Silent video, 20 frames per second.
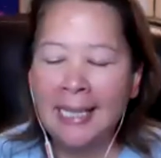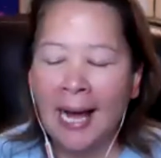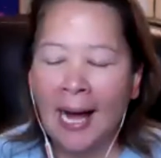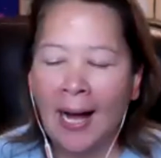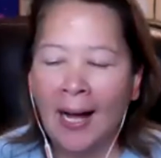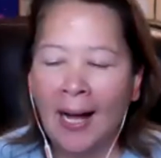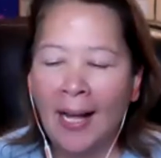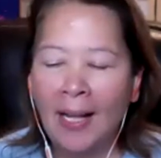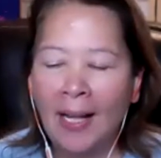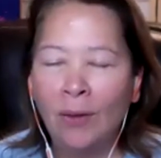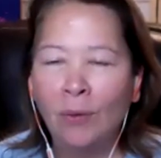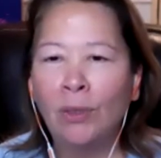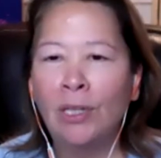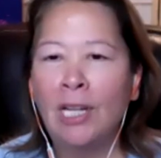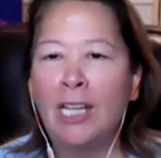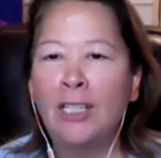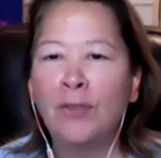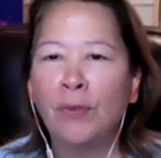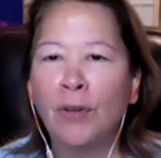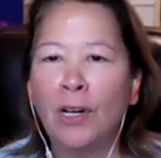uh,
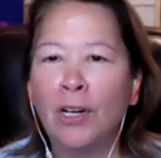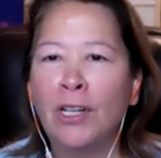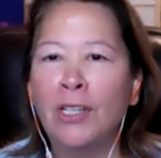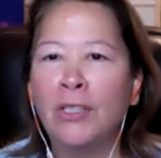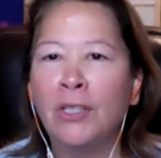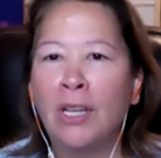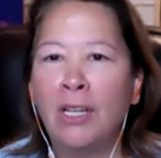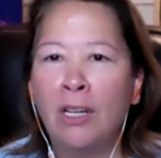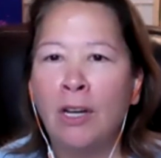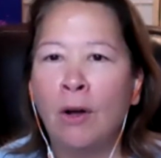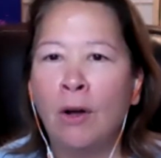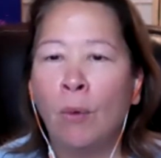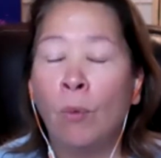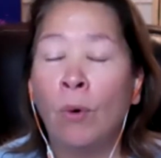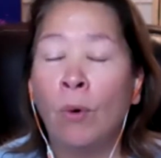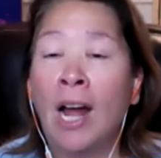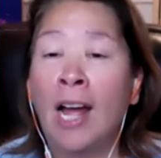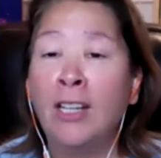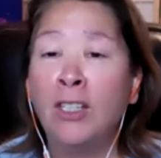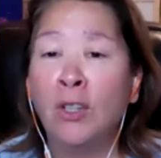as far as you know what
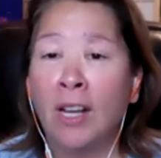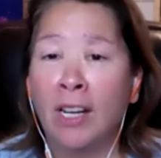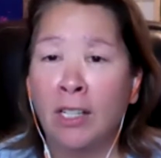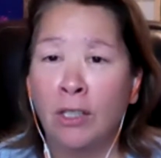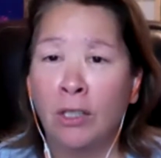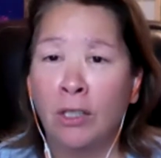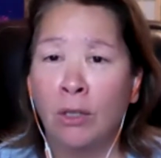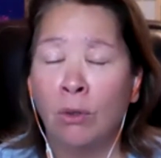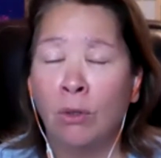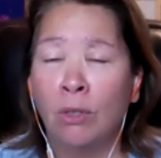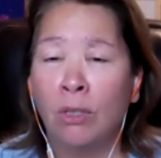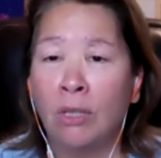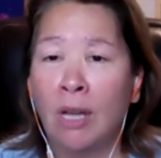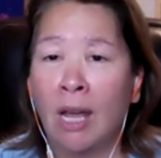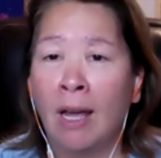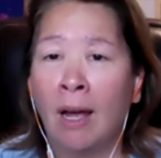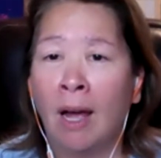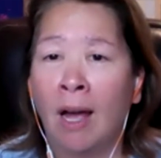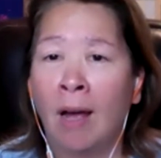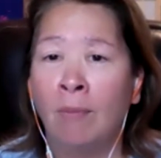i try to do is
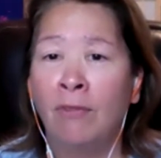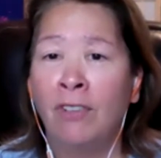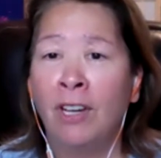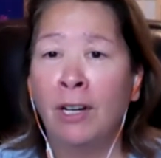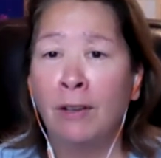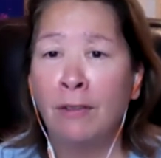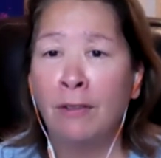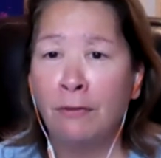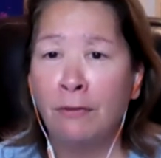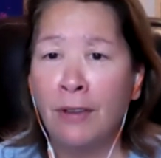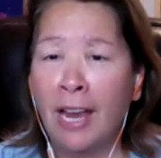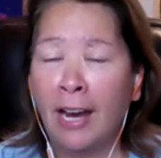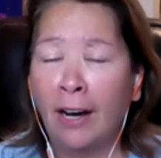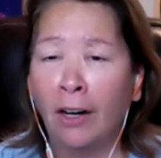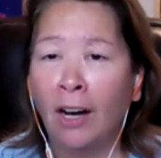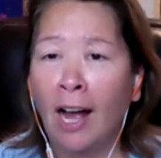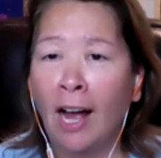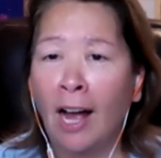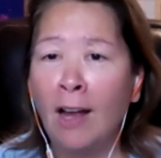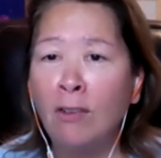uh, i'm very
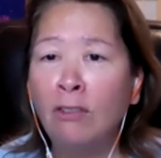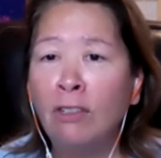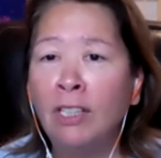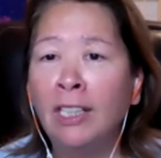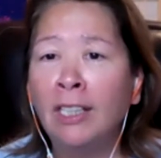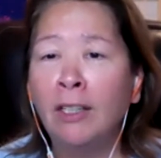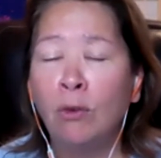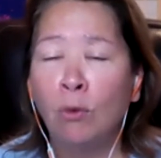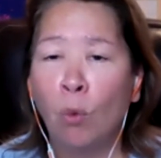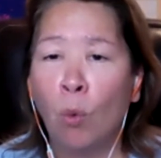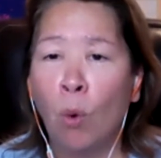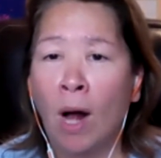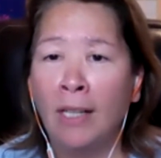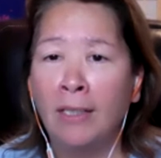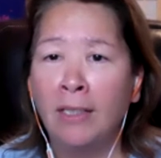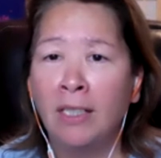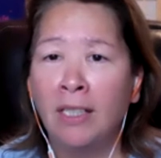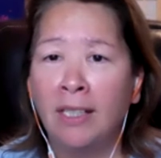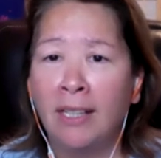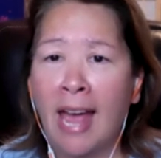fair i really
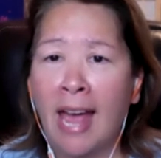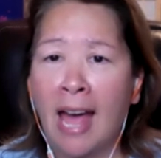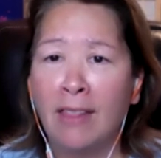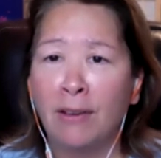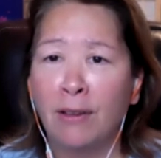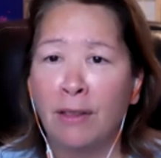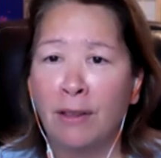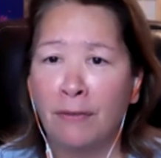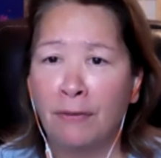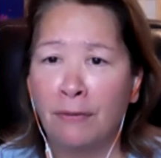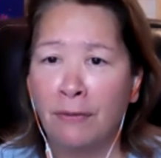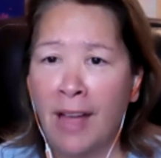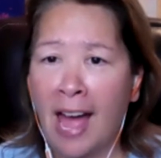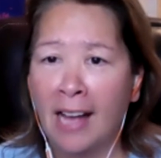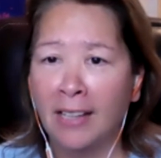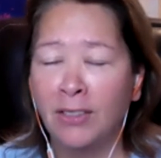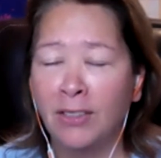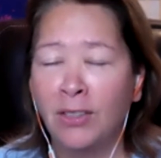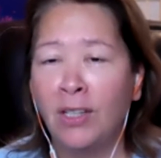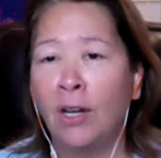want to gather the
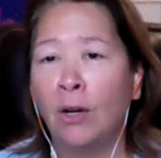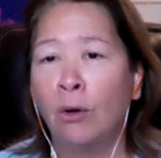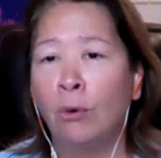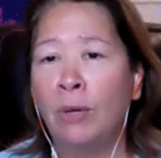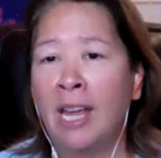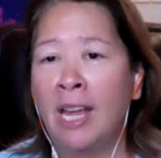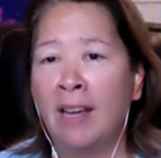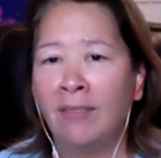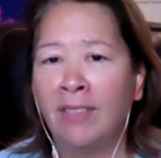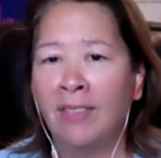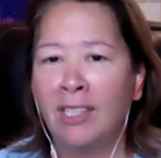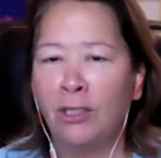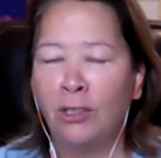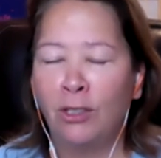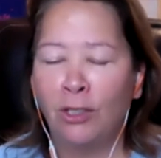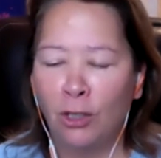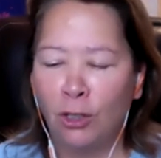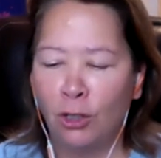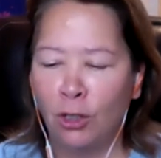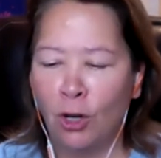facts you know we have this
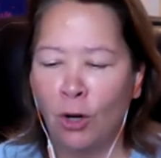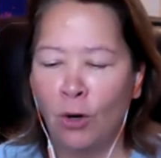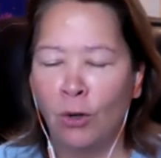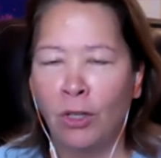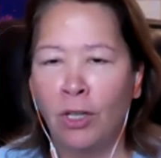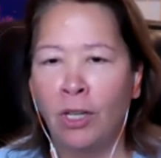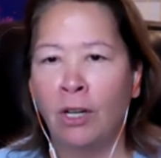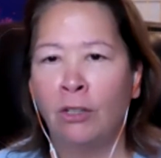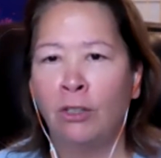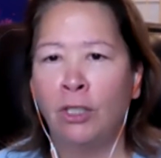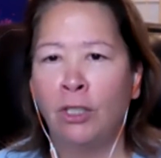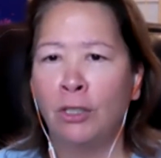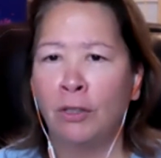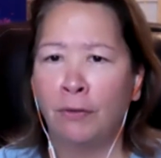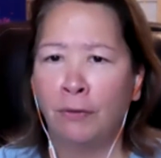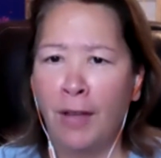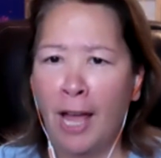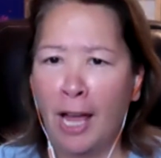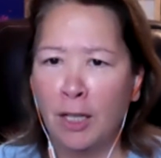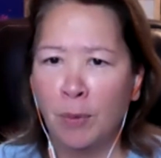this mm-hmm. joke you know just the
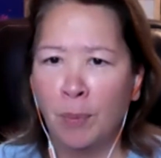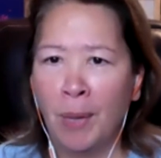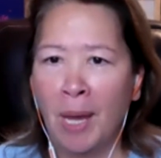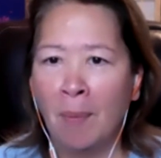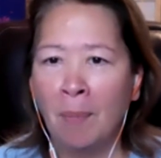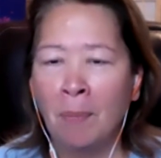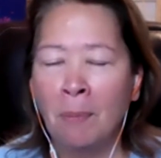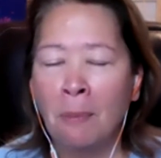facts ma'am